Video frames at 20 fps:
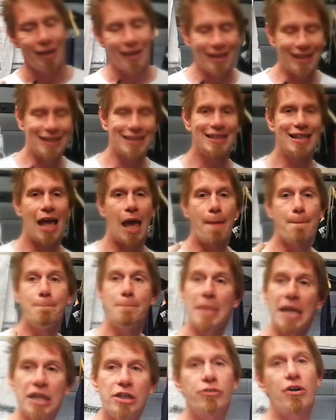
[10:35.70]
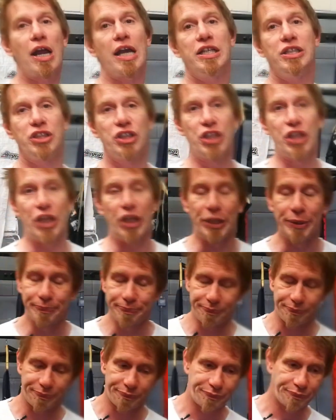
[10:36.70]
is their mid-range gi.
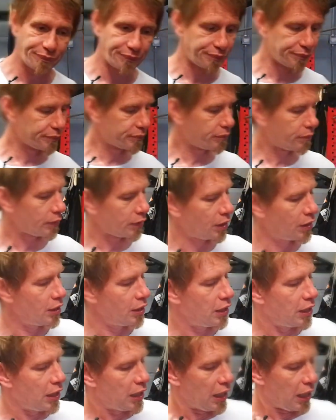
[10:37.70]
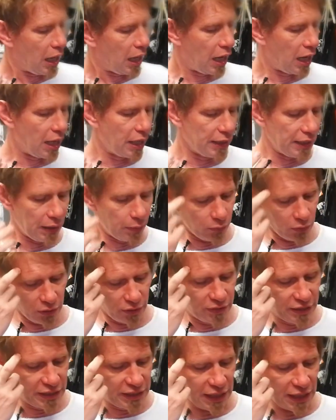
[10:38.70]
And it
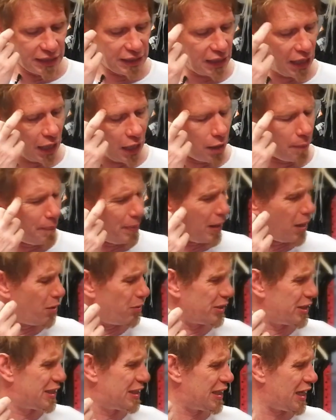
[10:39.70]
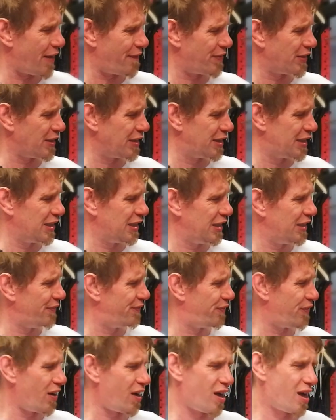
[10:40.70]
would sit at about
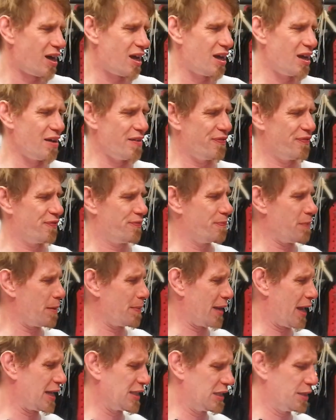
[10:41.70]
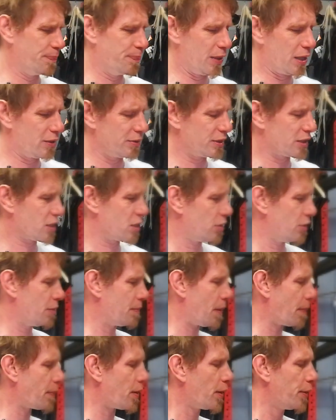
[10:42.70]
75, maybe 80 pounds, I can't
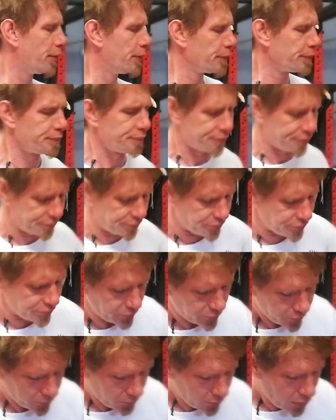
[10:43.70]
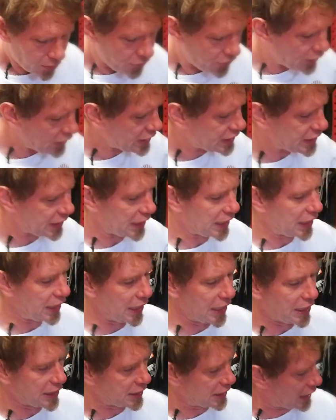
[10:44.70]
remember. This
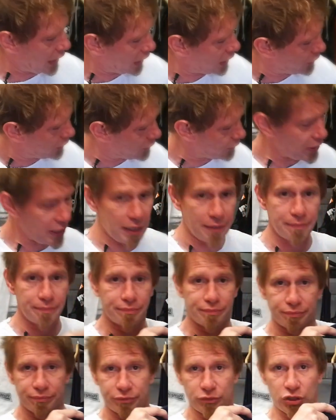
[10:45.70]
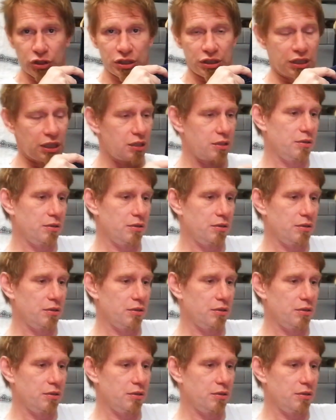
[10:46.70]
is an A3, just